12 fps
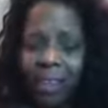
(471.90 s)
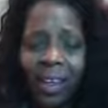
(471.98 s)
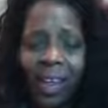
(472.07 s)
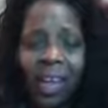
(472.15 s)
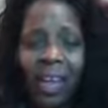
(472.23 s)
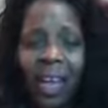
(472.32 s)

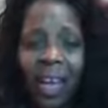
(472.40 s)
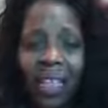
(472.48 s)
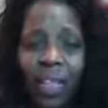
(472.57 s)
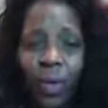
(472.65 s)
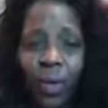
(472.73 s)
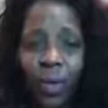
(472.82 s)
and
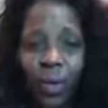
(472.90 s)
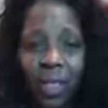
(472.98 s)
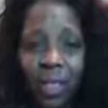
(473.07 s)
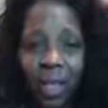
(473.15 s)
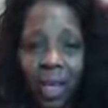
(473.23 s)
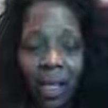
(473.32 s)
less on your
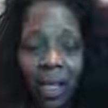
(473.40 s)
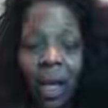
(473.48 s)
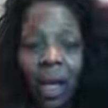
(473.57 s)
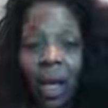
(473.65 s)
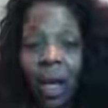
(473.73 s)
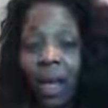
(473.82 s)
sin.
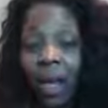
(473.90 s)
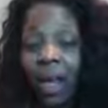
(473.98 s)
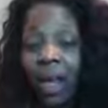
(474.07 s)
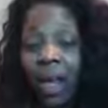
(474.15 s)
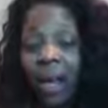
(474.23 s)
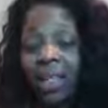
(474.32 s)

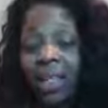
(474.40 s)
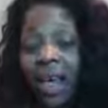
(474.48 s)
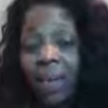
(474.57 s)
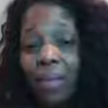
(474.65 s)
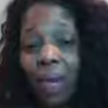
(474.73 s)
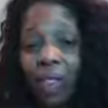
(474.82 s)
And as
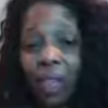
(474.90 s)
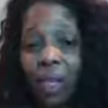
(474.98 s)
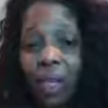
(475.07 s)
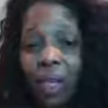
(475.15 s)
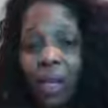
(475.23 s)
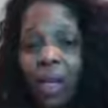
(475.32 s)
I
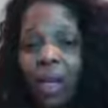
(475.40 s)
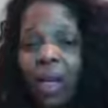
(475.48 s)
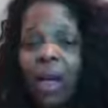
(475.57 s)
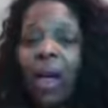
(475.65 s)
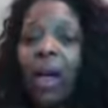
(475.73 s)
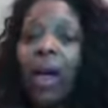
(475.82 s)
mentioned,
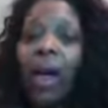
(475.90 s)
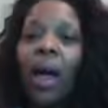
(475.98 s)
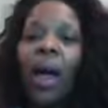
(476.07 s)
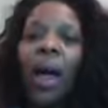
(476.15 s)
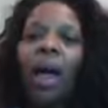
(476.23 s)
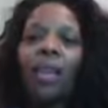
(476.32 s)

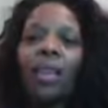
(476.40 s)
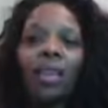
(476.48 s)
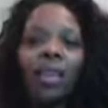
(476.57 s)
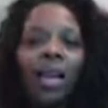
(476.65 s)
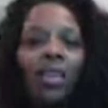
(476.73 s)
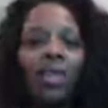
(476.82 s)

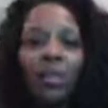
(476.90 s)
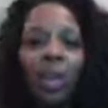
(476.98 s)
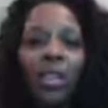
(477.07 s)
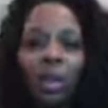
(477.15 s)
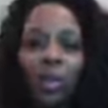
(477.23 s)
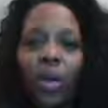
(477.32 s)
there's
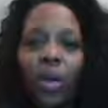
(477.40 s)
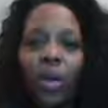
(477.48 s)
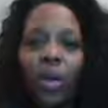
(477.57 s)
resource